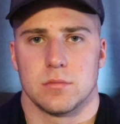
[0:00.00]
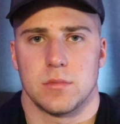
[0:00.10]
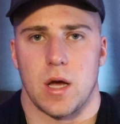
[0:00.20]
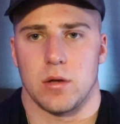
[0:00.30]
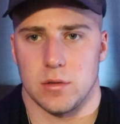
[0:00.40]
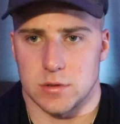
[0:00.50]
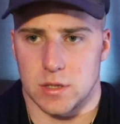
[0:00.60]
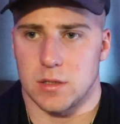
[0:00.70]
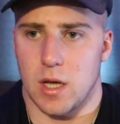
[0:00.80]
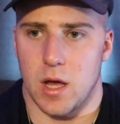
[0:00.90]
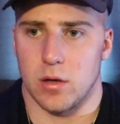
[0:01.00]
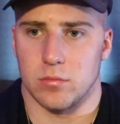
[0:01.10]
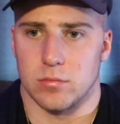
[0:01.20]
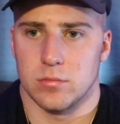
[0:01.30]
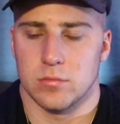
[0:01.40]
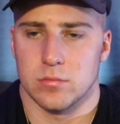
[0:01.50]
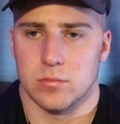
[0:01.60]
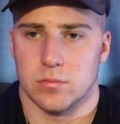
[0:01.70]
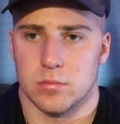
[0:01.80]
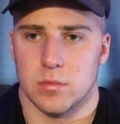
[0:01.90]
Now you sit down
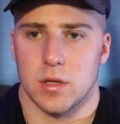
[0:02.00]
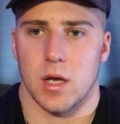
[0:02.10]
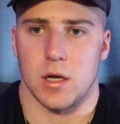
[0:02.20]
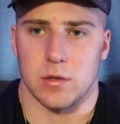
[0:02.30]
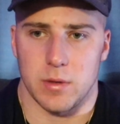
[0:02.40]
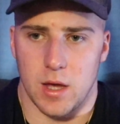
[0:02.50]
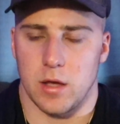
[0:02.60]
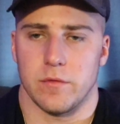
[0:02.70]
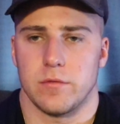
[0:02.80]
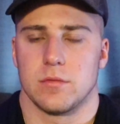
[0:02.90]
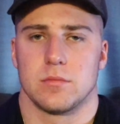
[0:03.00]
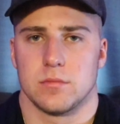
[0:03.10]
and you behave.